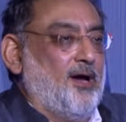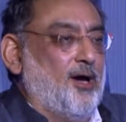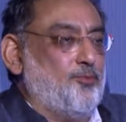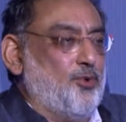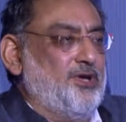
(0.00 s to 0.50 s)

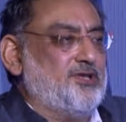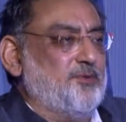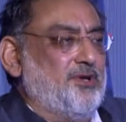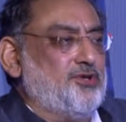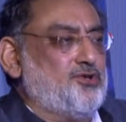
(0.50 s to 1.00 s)
A
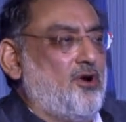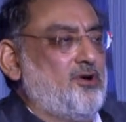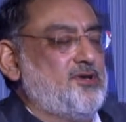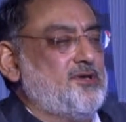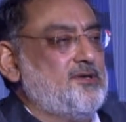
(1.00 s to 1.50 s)
policeman is
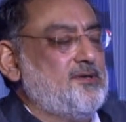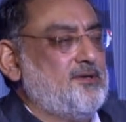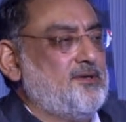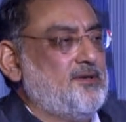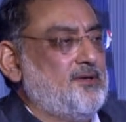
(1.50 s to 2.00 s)
shot
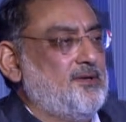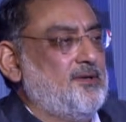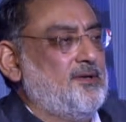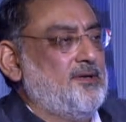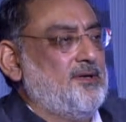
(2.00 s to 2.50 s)

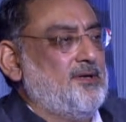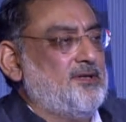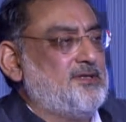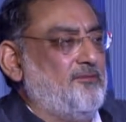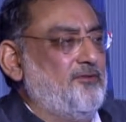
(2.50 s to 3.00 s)

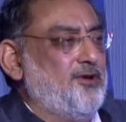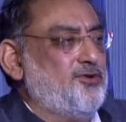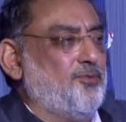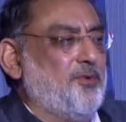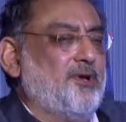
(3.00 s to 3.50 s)
somewhere in
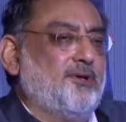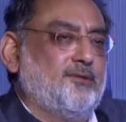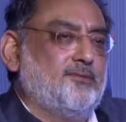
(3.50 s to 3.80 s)
Shopian,